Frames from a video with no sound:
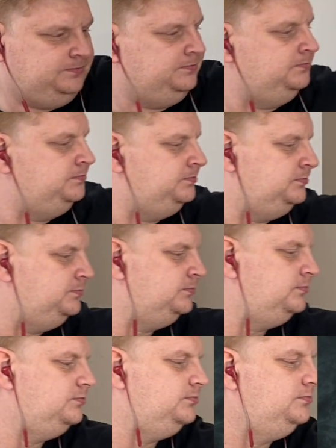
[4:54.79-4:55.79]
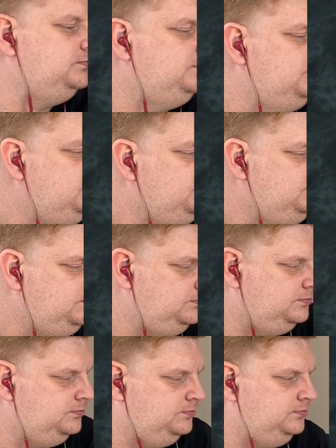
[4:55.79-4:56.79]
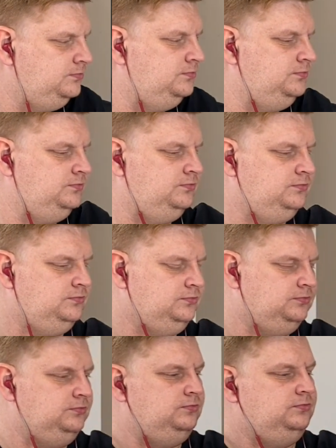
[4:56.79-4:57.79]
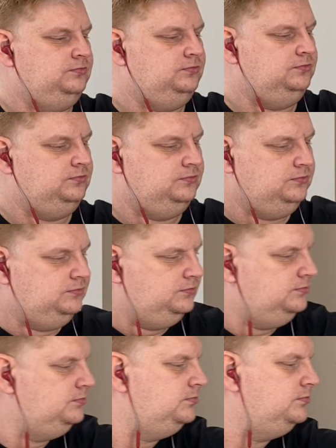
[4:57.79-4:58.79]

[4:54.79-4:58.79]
This person isn't speaking.